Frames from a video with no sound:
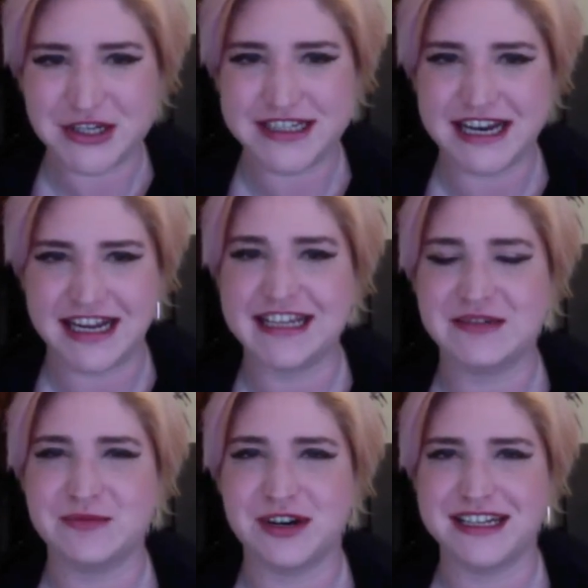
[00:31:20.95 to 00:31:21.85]

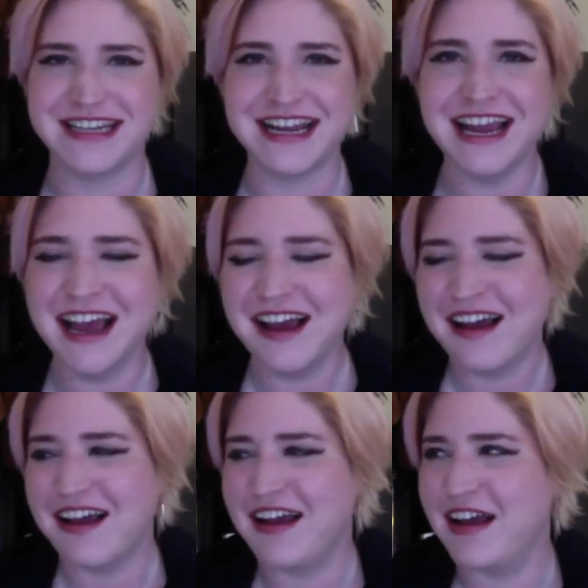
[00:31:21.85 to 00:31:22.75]
techniques, I'm trying to say.
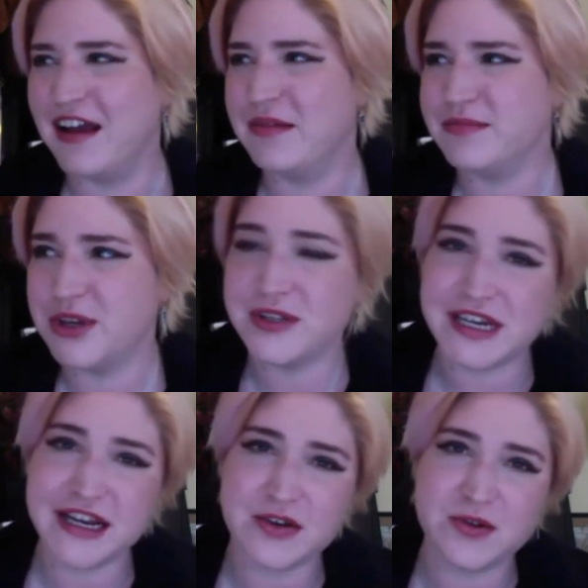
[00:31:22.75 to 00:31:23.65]

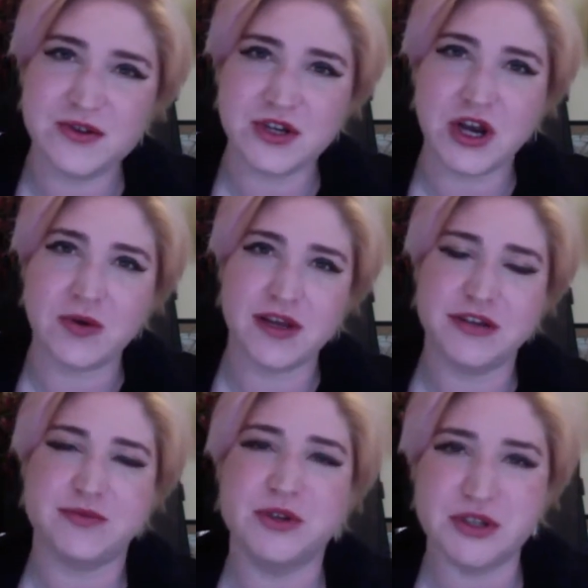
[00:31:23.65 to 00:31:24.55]
Music also, I
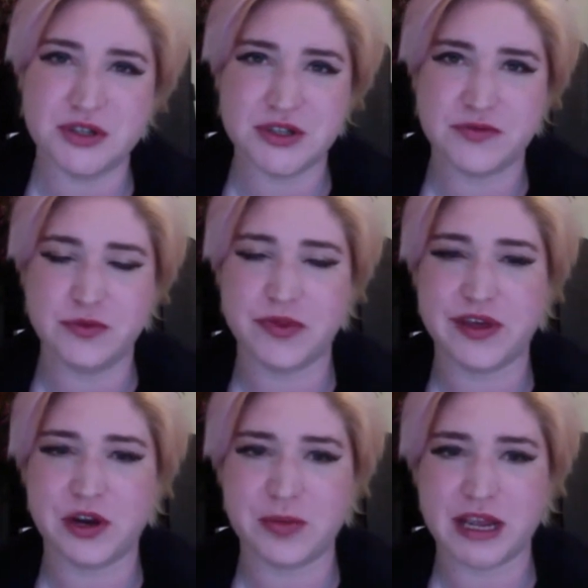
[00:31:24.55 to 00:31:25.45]
use music as a form of
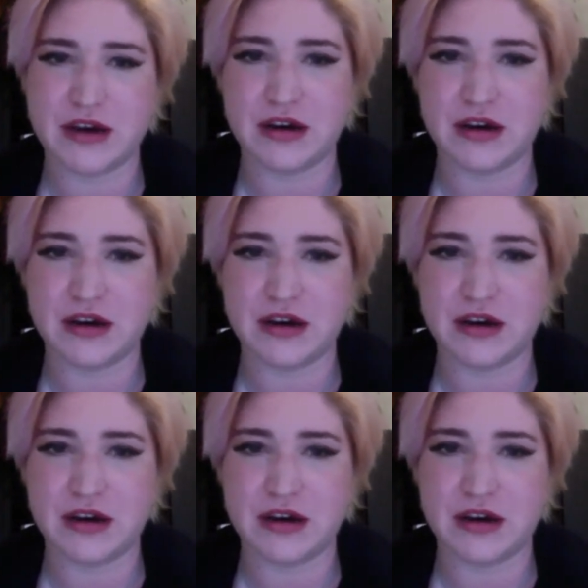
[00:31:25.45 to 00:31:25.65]
therapy,